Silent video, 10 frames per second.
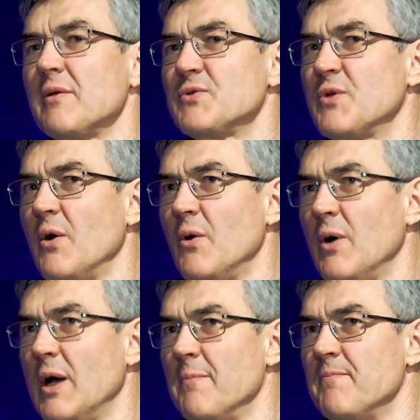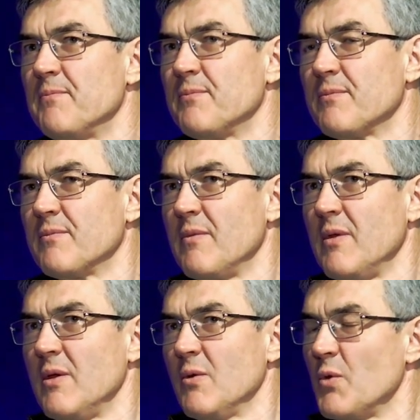So...
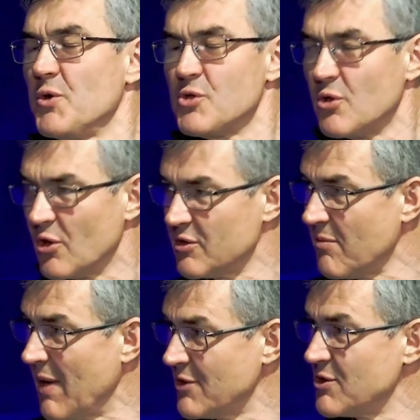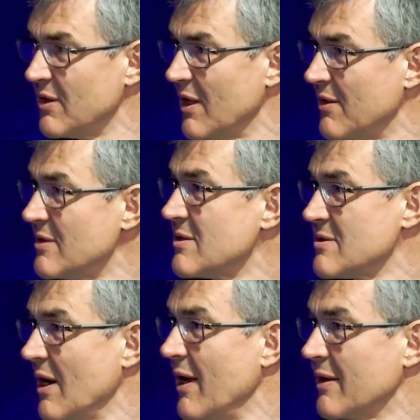we should not imagine that this is
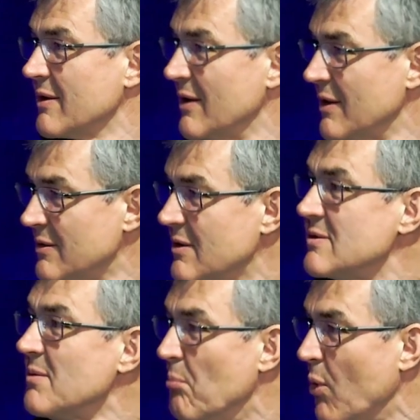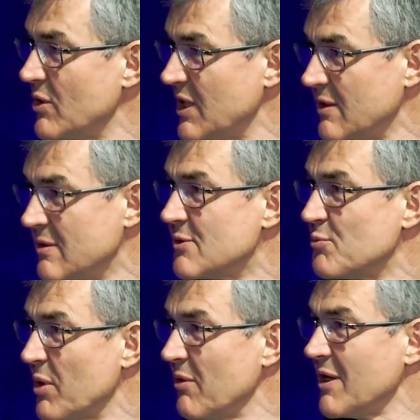like disembodied
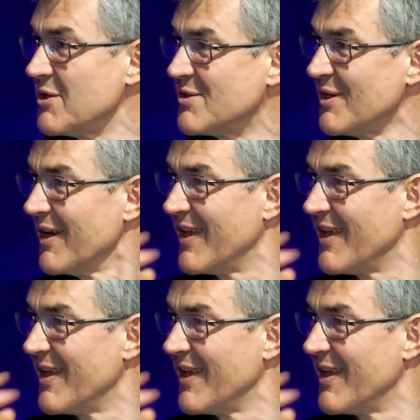spirits.